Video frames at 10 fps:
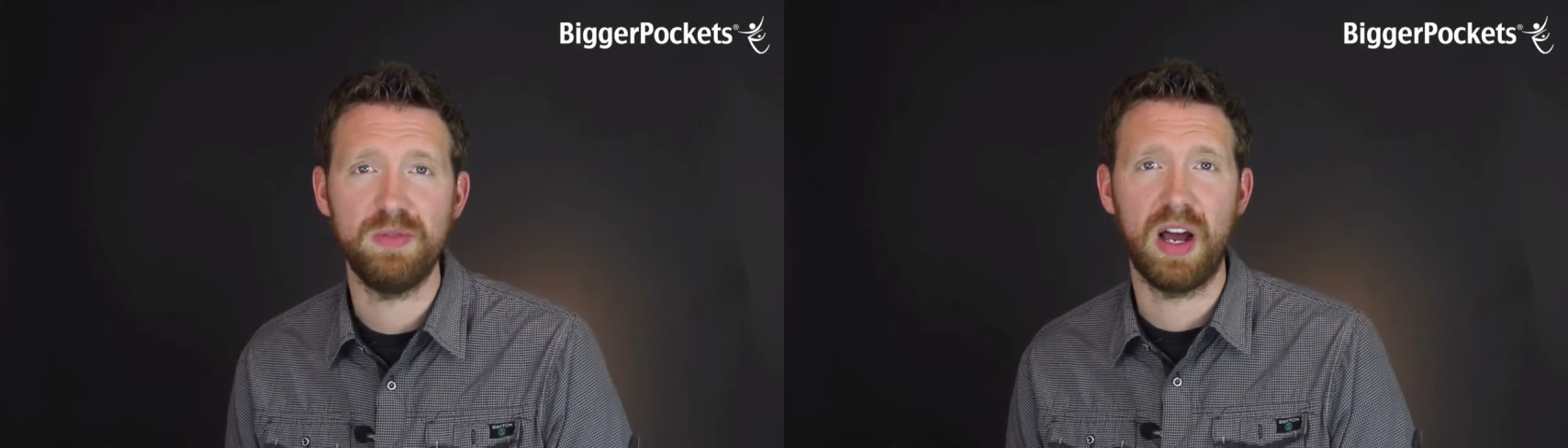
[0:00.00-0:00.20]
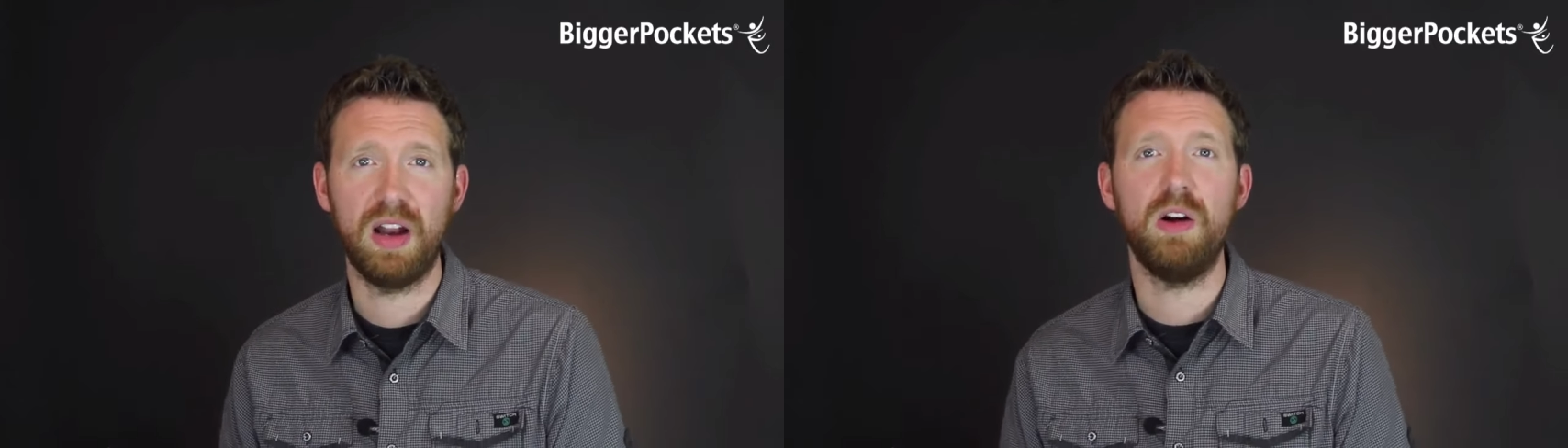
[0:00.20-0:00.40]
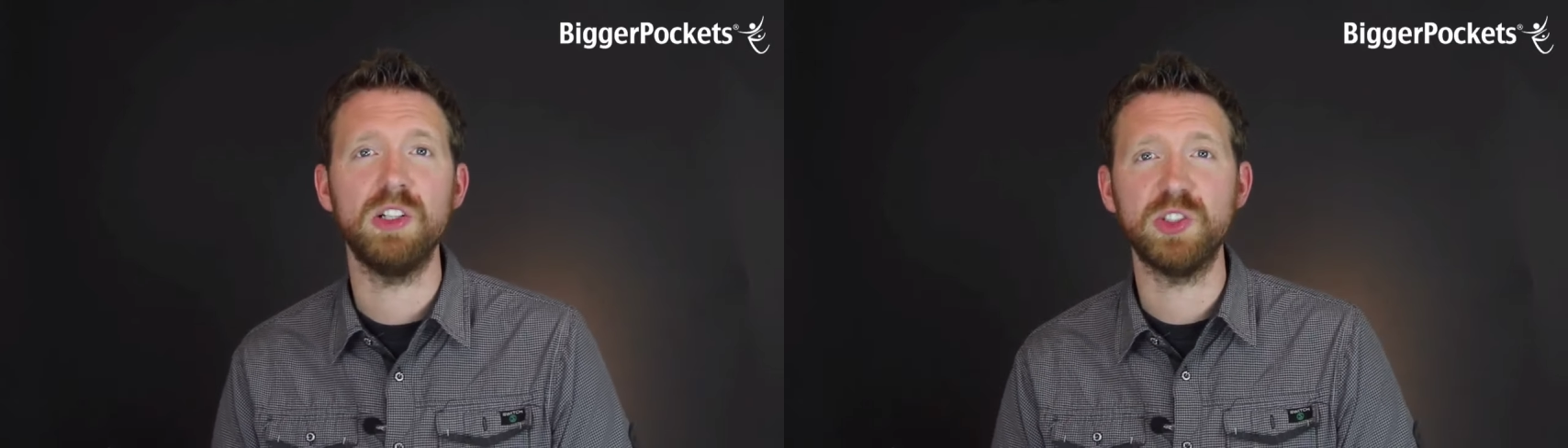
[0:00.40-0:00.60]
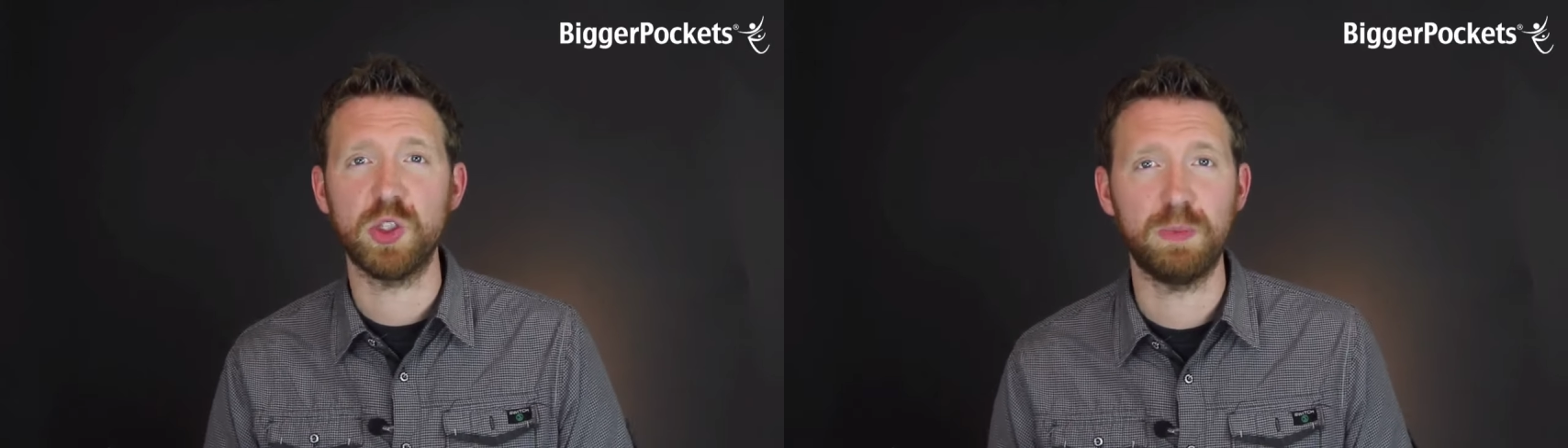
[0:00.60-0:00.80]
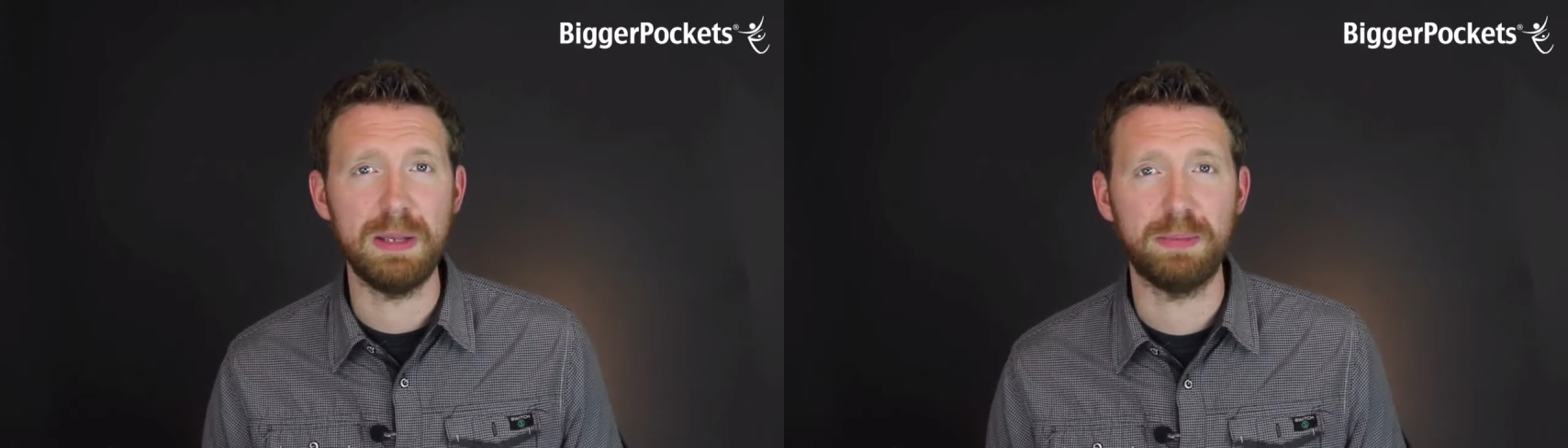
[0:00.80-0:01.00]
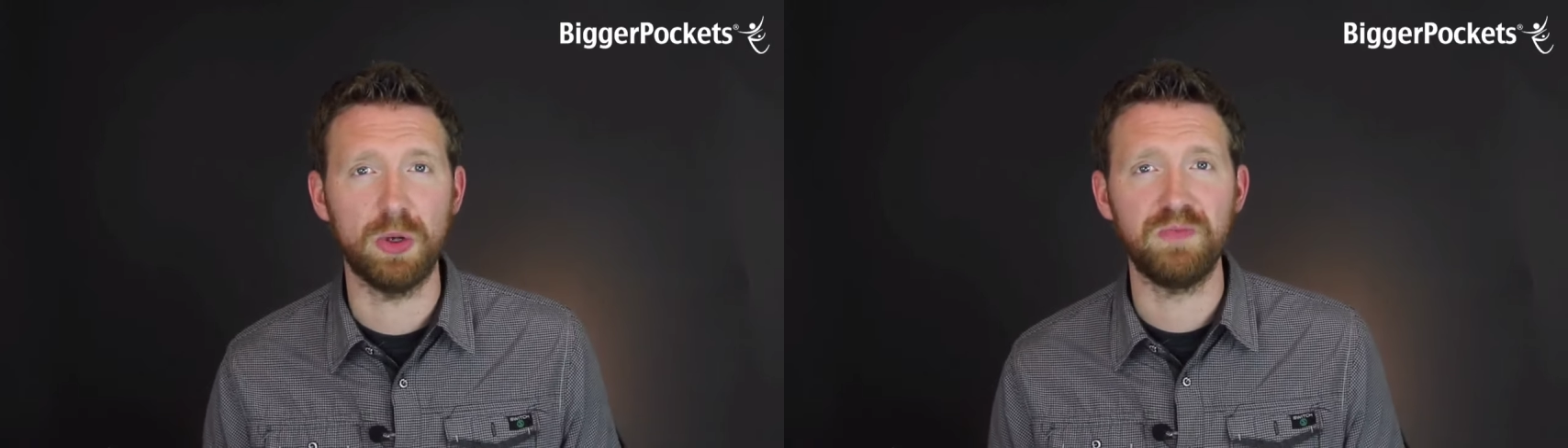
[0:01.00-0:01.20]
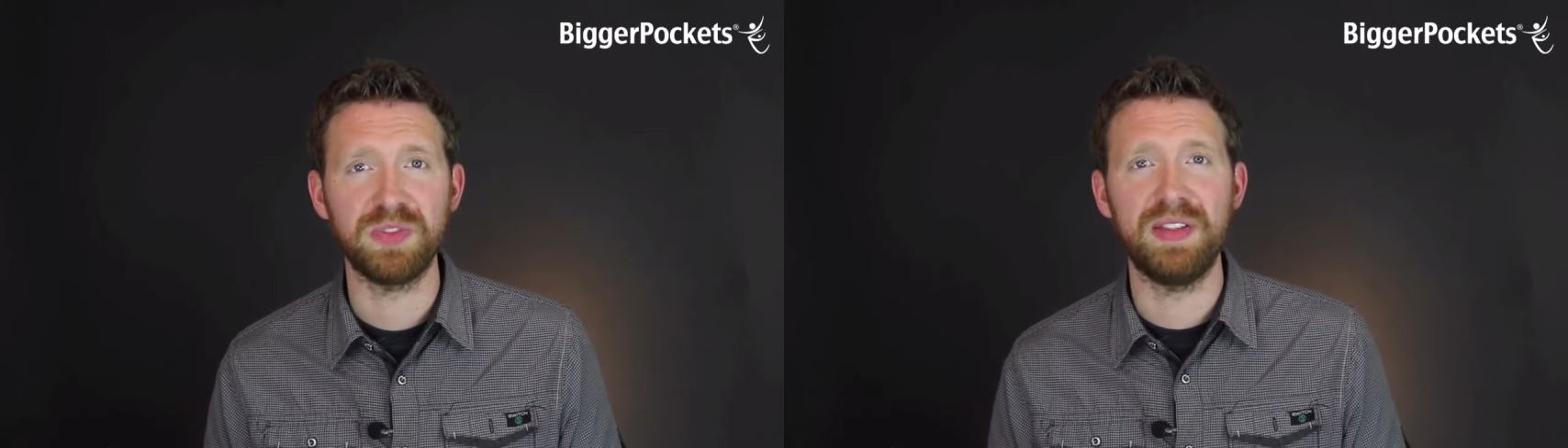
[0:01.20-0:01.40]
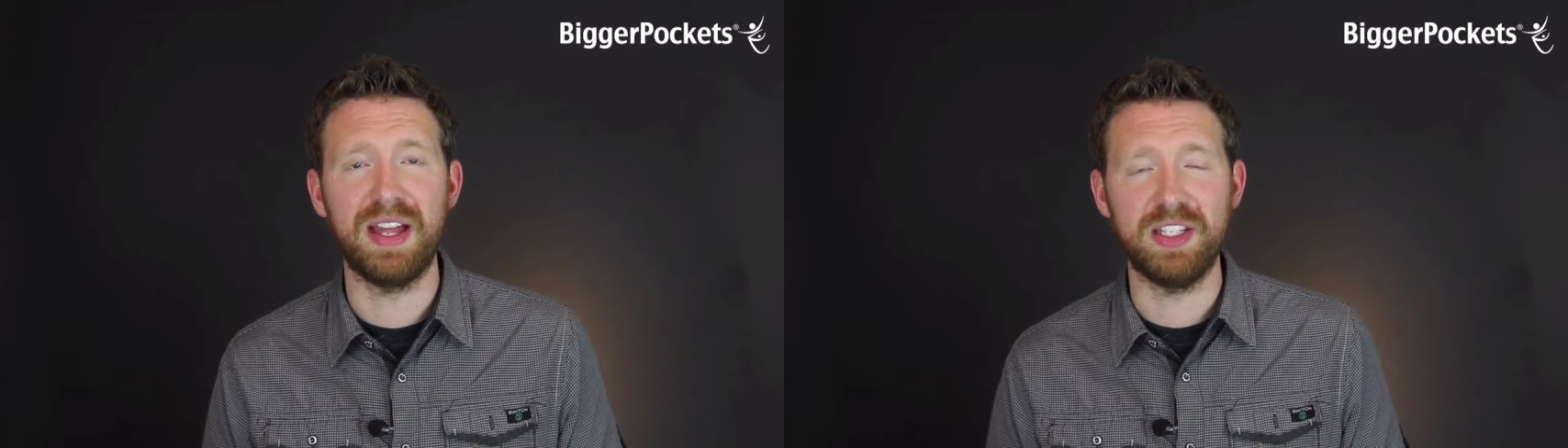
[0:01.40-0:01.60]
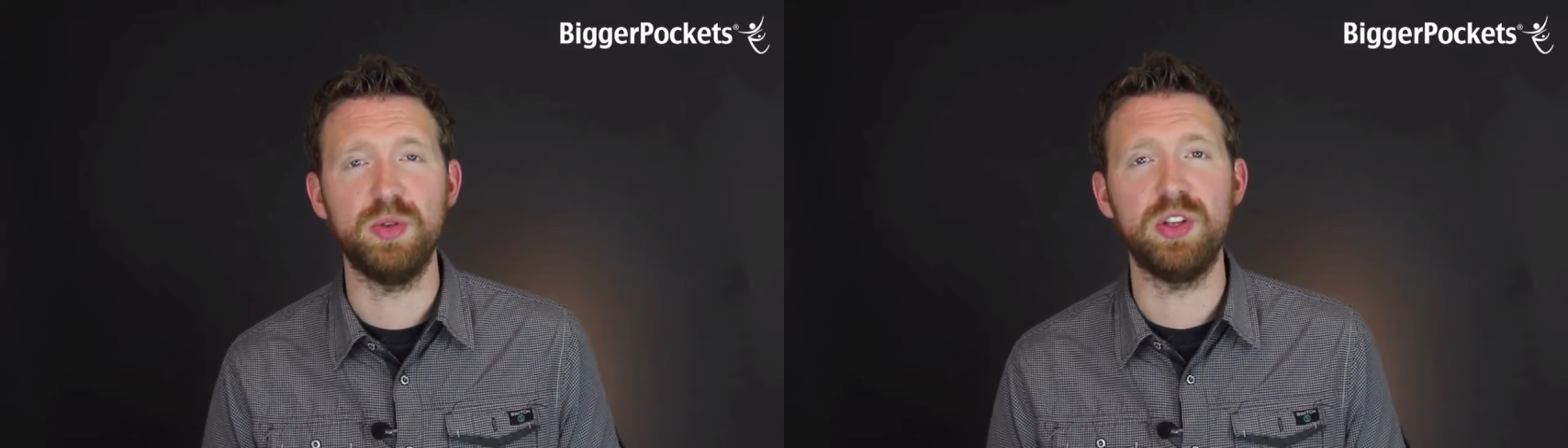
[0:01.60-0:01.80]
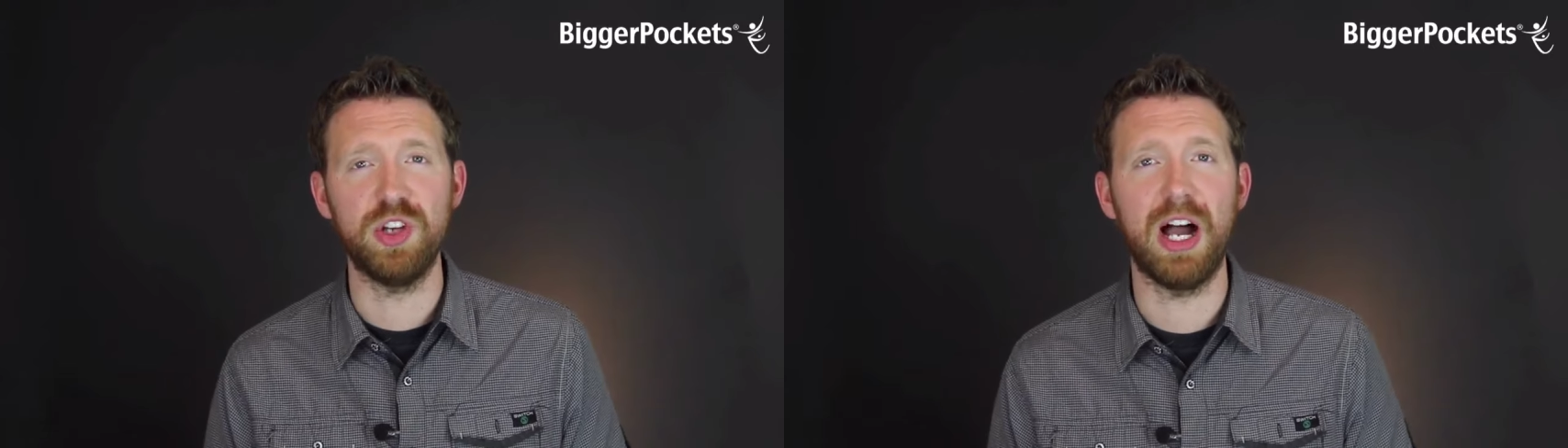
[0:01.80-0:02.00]
We've got all sorts of people that
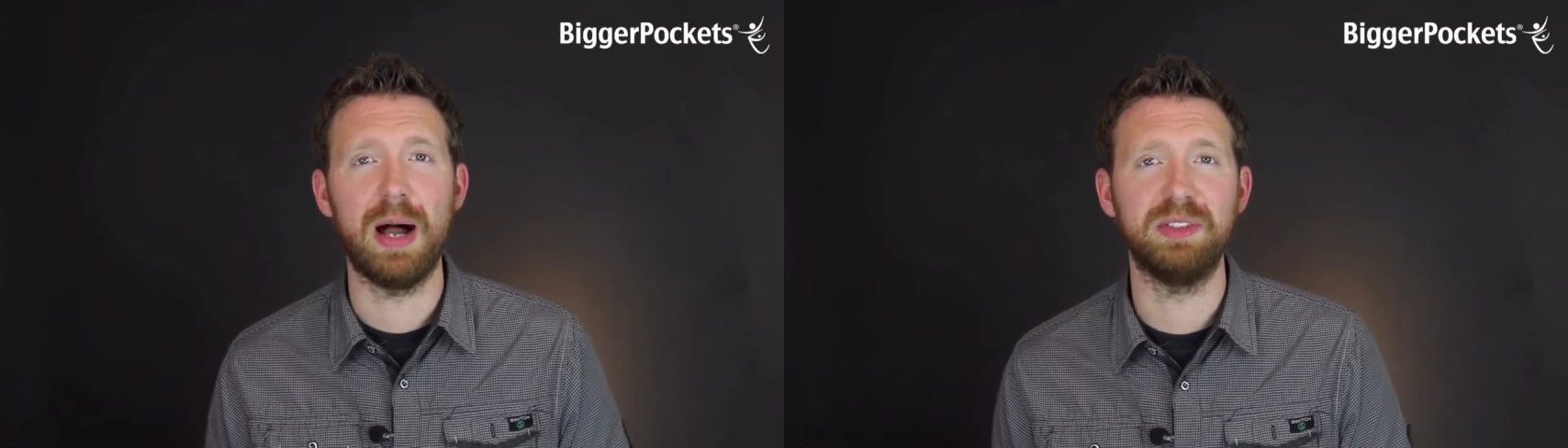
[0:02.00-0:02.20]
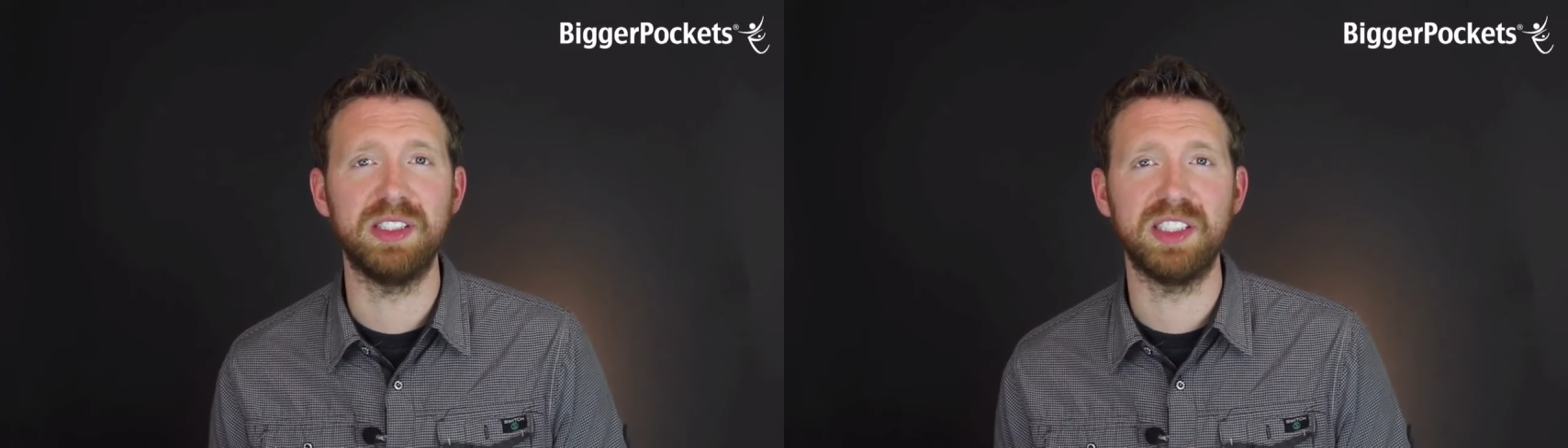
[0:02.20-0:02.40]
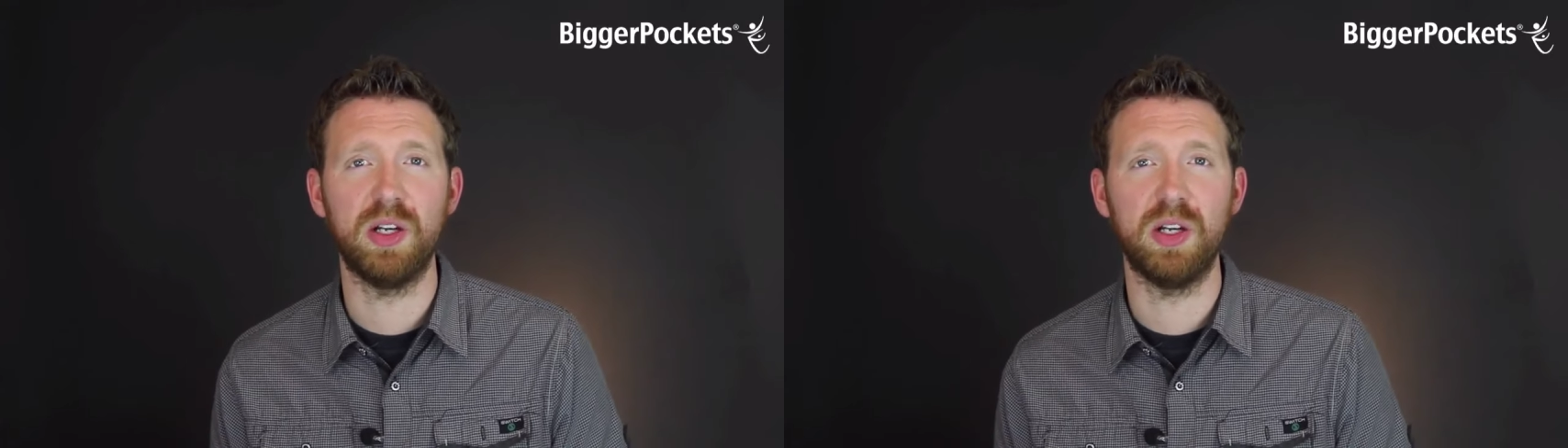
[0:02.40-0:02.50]
do the jobs.